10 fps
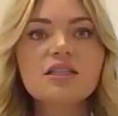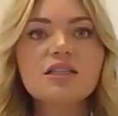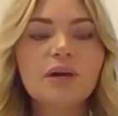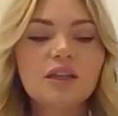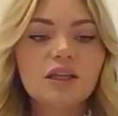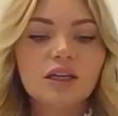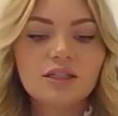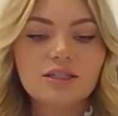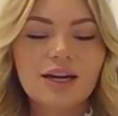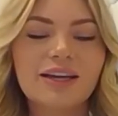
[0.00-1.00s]
the main thing
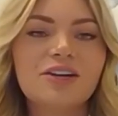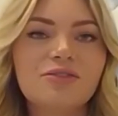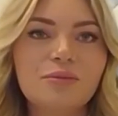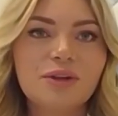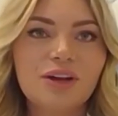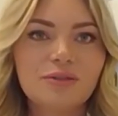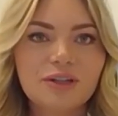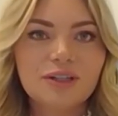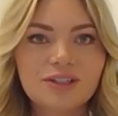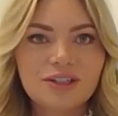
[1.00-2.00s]
is, I hear from a lot of
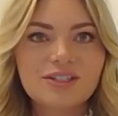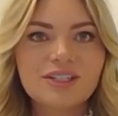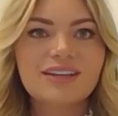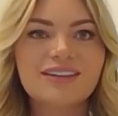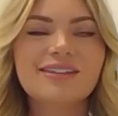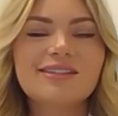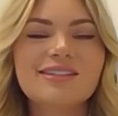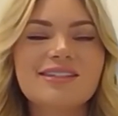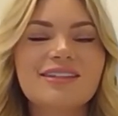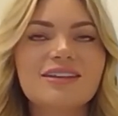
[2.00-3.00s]
realtors
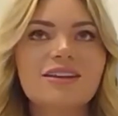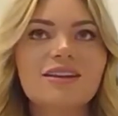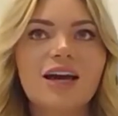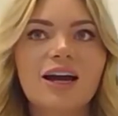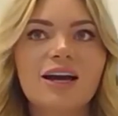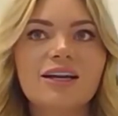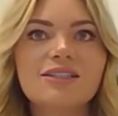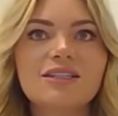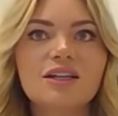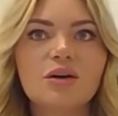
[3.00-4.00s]
is
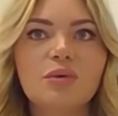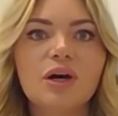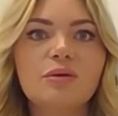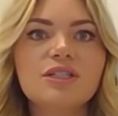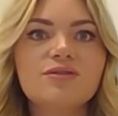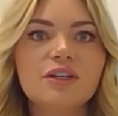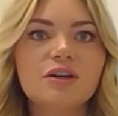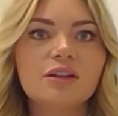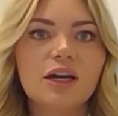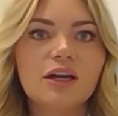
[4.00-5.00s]
that we always
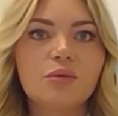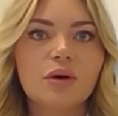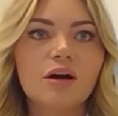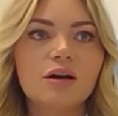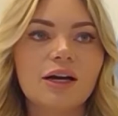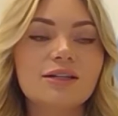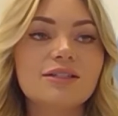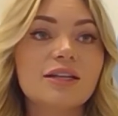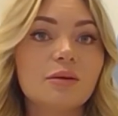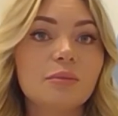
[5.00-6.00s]
feel like we're our
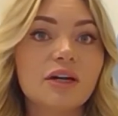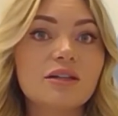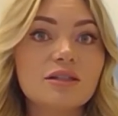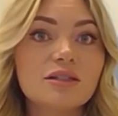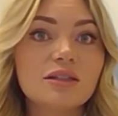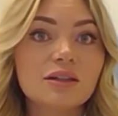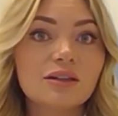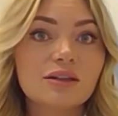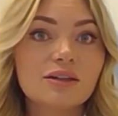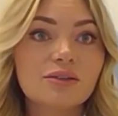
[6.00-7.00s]
clients' therapists,
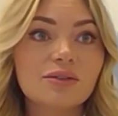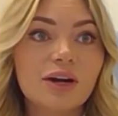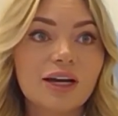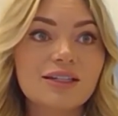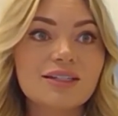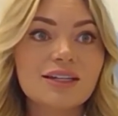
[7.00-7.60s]
right?